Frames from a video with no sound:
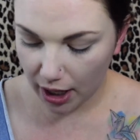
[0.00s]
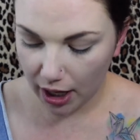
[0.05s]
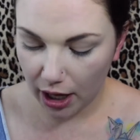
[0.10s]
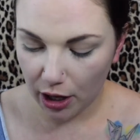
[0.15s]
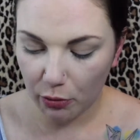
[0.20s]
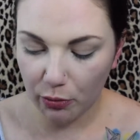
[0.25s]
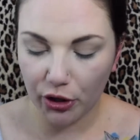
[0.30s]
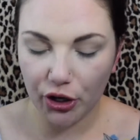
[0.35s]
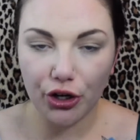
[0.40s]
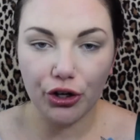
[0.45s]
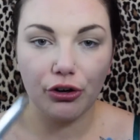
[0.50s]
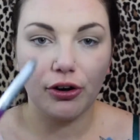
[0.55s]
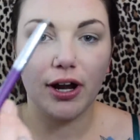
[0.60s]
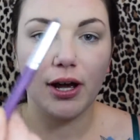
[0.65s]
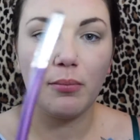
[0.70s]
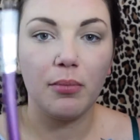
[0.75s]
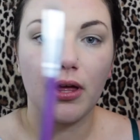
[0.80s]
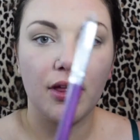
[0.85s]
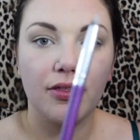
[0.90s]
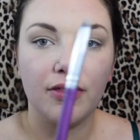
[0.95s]
And we're going to
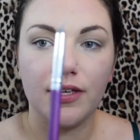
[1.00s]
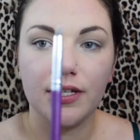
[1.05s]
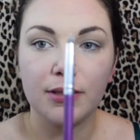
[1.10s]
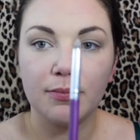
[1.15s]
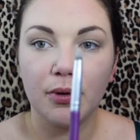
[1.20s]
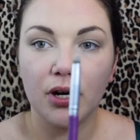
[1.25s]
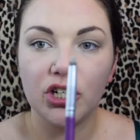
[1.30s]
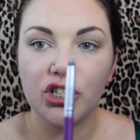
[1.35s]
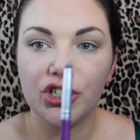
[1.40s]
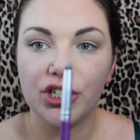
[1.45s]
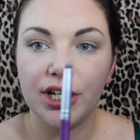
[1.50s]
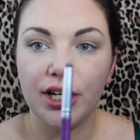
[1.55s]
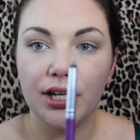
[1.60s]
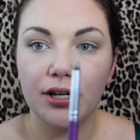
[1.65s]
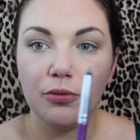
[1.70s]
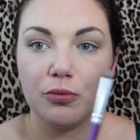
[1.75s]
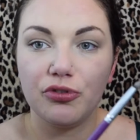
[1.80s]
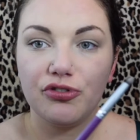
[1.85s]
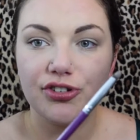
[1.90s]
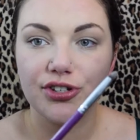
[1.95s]
grab this brush here,
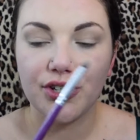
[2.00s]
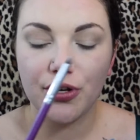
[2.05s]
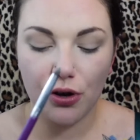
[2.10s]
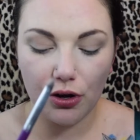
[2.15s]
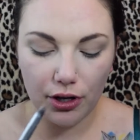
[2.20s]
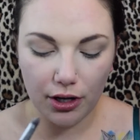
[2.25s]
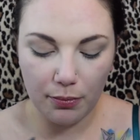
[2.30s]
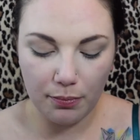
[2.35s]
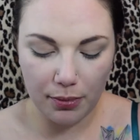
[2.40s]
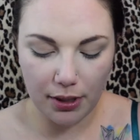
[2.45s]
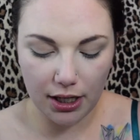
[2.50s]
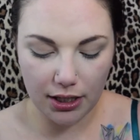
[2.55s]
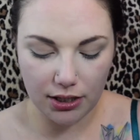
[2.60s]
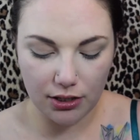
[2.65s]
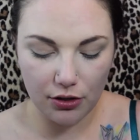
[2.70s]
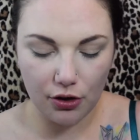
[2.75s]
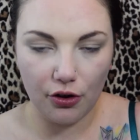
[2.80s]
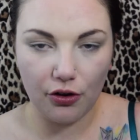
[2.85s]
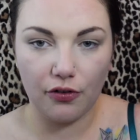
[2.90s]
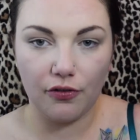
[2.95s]
which has got a bit
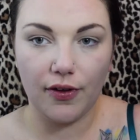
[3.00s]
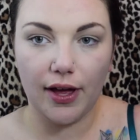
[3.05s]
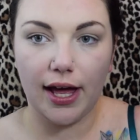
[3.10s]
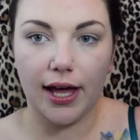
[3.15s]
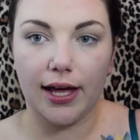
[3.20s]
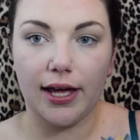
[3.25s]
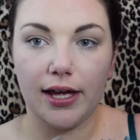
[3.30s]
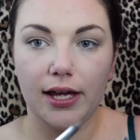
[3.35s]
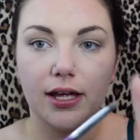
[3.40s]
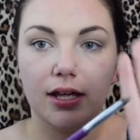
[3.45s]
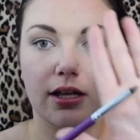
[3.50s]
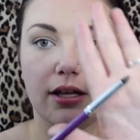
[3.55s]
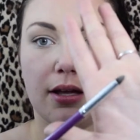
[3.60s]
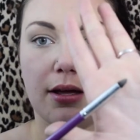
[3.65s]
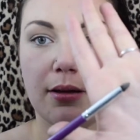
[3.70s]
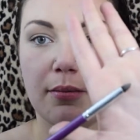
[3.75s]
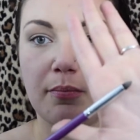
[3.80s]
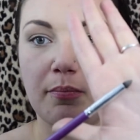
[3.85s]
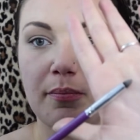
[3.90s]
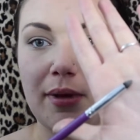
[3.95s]
of a
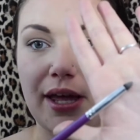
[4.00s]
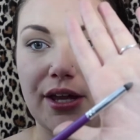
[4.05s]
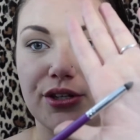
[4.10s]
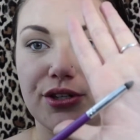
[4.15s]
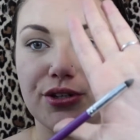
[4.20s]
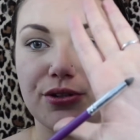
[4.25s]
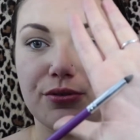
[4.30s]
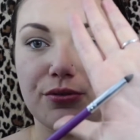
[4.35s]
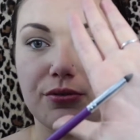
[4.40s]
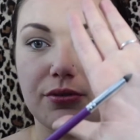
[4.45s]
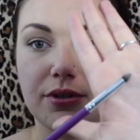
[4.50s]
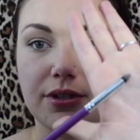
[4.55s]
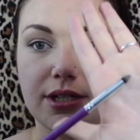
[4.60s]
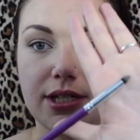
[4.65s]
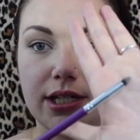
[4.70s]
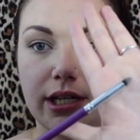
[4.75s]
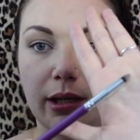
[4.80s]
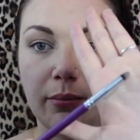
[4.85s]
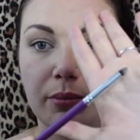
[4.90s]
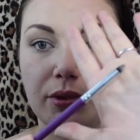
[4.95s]
pencil
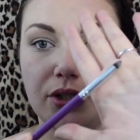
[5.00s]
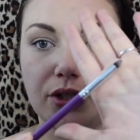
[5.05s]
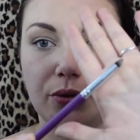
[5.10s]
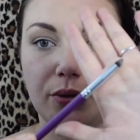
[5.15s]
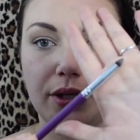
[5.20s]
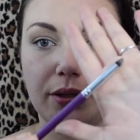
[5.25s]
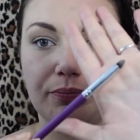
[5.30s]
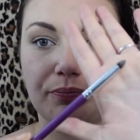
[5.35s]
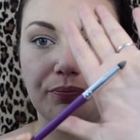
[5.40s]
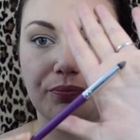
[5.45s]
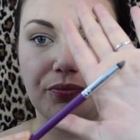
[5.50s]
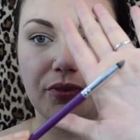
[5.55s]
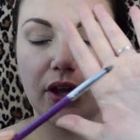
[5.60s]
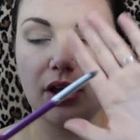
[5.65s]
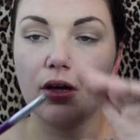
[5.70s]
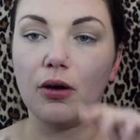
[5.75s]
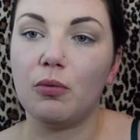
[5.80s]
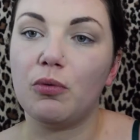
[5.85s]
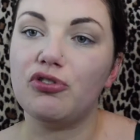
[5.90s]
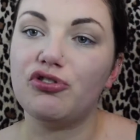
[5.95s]
tip to it,
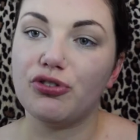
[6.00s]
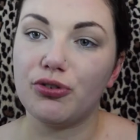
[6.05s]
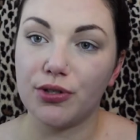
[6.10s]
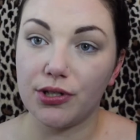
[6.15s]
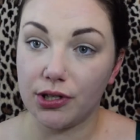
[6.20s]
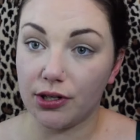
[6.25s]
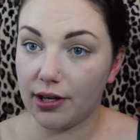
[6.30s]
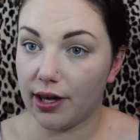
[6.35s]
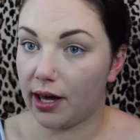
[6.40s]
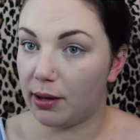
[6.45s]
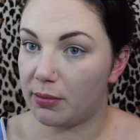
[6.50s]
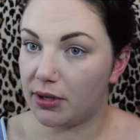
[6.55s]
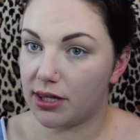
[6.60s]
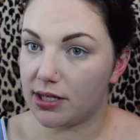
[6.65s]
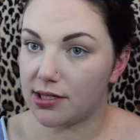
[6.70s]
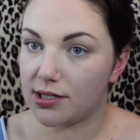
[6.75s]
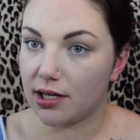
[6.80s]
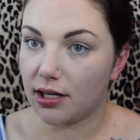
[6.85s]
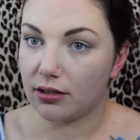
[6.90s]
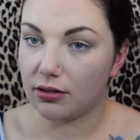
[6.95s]
which also came in the
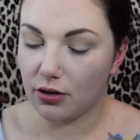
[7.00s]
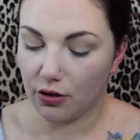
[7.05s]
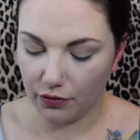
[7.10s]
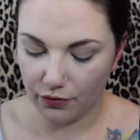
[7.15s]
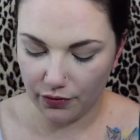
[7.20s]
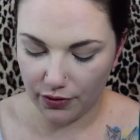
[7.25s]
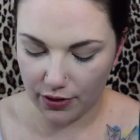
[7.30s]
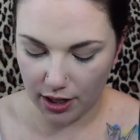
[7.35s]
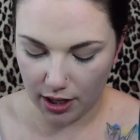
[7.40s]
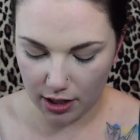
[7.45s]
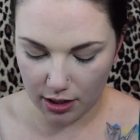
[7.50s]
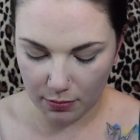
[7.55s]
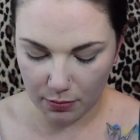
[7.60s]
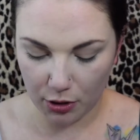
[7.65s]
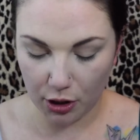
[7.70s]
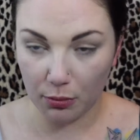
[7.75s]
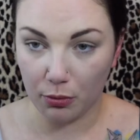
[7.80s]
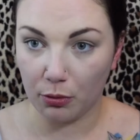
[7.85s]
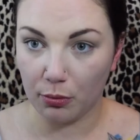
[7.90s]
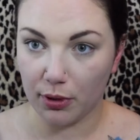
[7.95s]
set of the
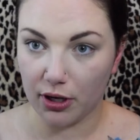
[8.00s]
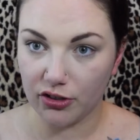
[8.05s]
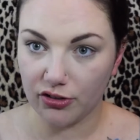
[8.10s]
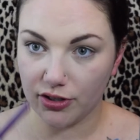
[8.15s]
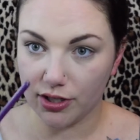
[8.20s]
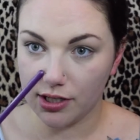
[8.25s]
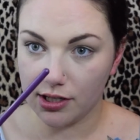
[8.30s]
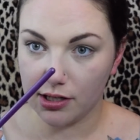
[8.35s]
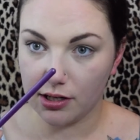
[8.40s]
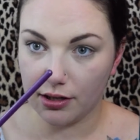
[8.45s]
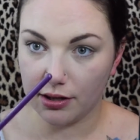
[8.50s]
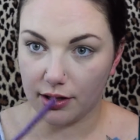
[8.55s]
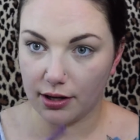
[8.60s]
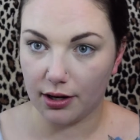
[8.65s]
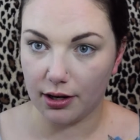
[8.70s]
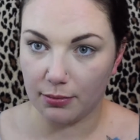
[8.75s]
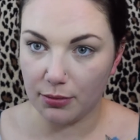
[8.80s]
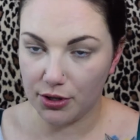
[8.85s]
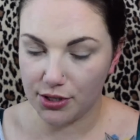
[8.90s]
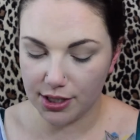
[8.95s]
purple brushes that
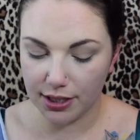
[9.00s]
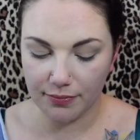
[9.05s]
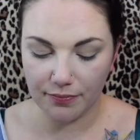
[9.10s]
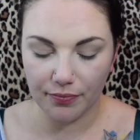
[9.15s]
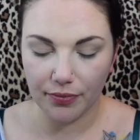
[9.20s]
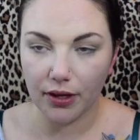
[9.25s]
I'm using.